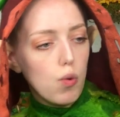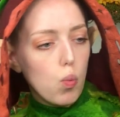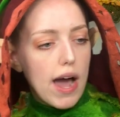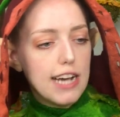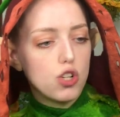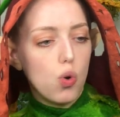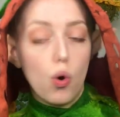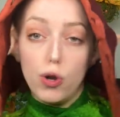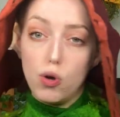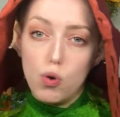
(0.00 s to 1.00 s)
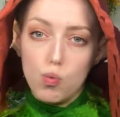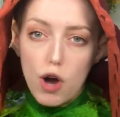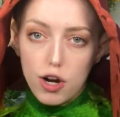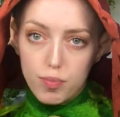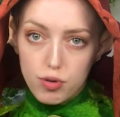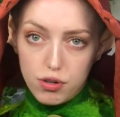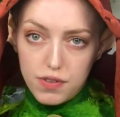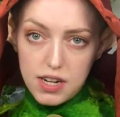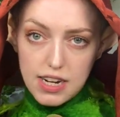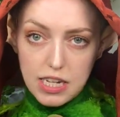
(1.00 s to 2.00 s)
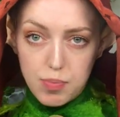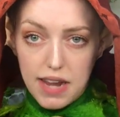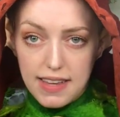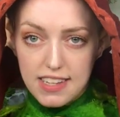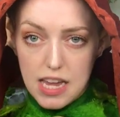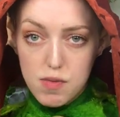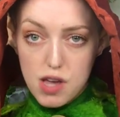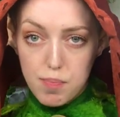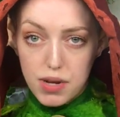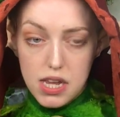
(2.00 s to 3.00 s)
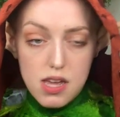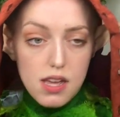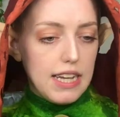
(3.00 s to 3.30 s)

Wax Oil Waterproofing. It is by the same company.